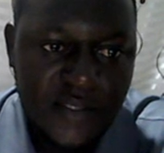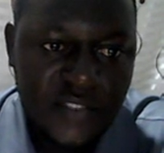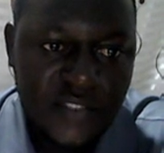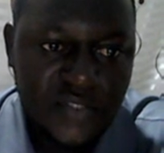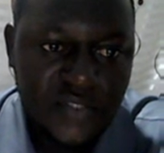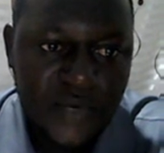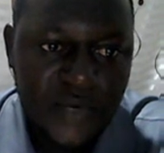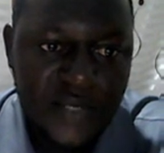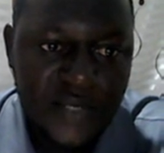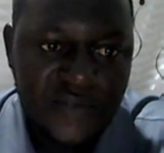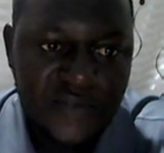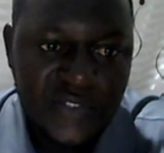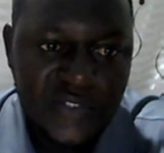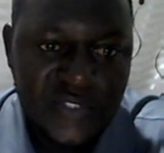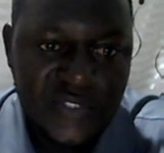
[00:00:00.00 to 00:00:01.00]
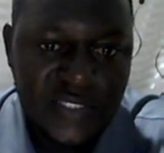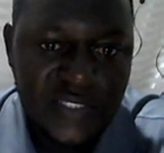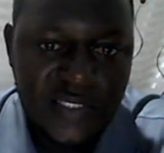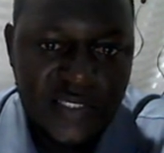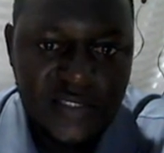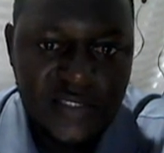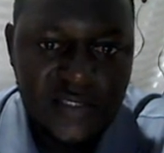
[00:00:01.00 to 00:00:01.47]
So when you choose
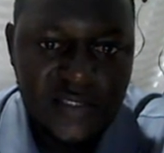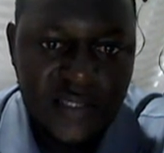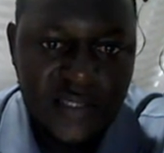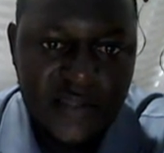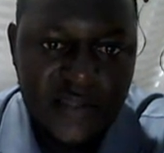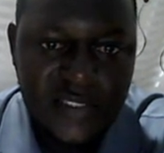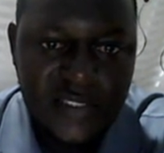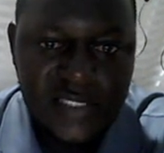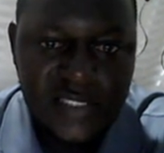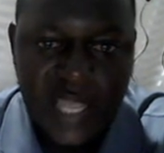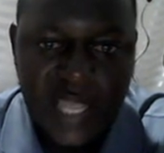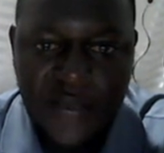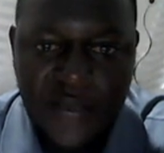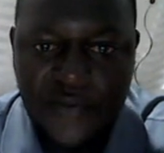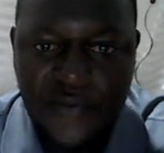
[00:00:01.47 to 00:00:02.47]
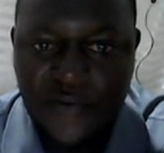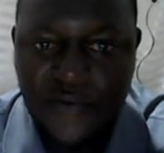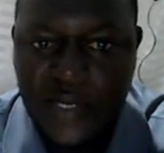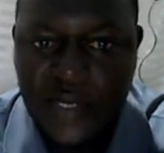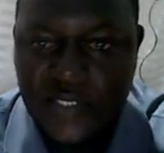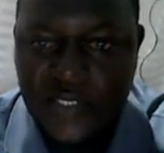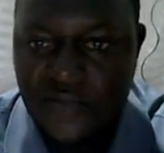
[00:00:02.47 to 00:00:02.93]
this is how your
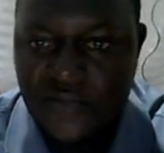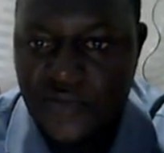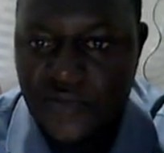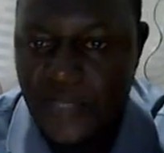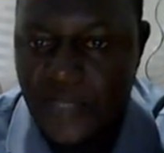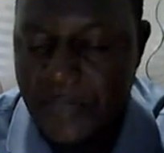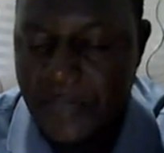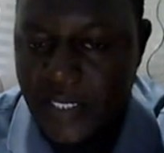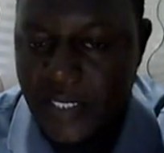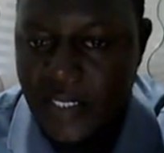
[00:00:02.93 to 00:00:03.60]
work is going to appear.